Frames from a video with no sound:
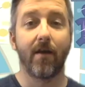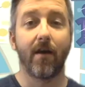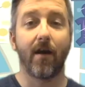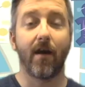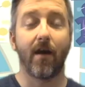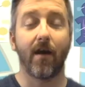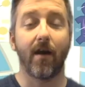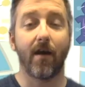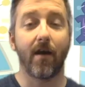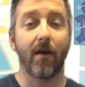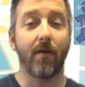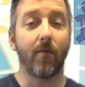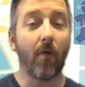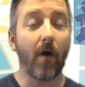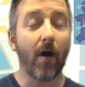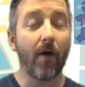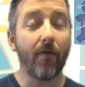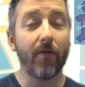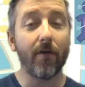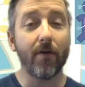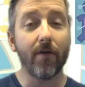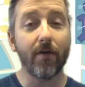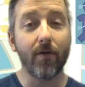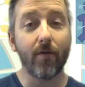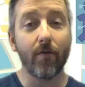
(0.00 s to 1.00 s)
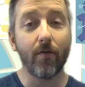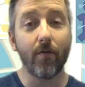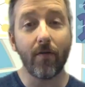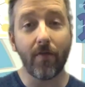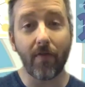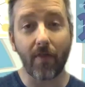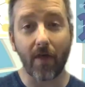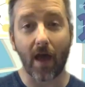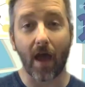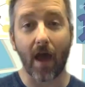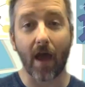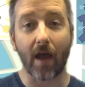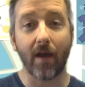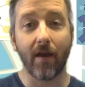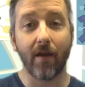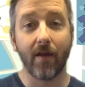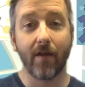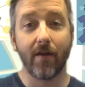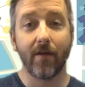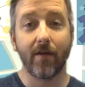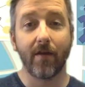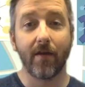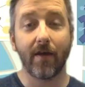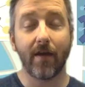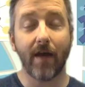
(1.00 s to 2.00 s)
Uh, and while they're doing that,
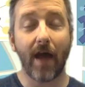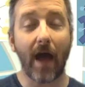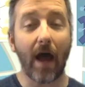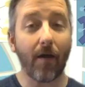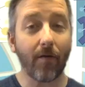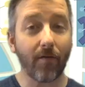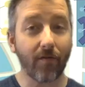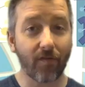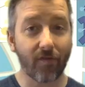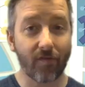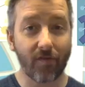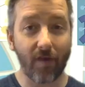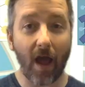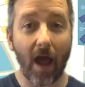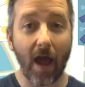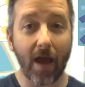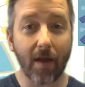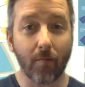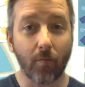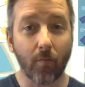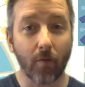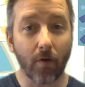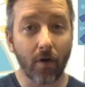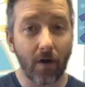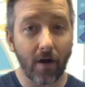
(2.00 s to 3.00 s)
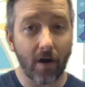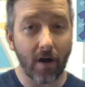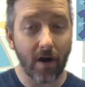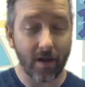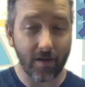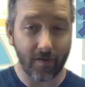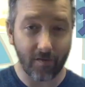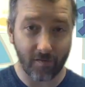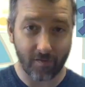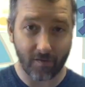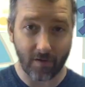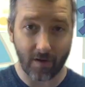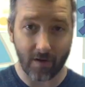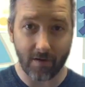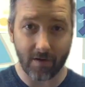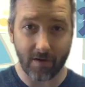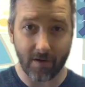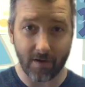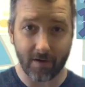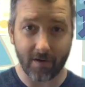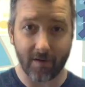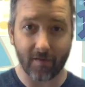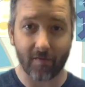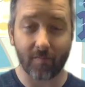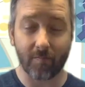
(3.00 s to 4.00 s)
outside, word has
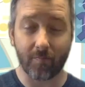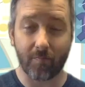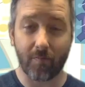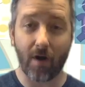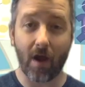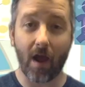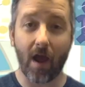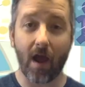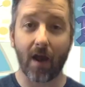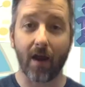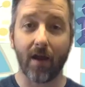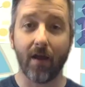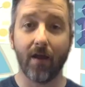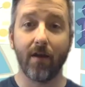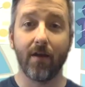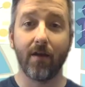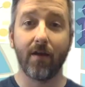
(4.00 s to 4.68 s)
started to spread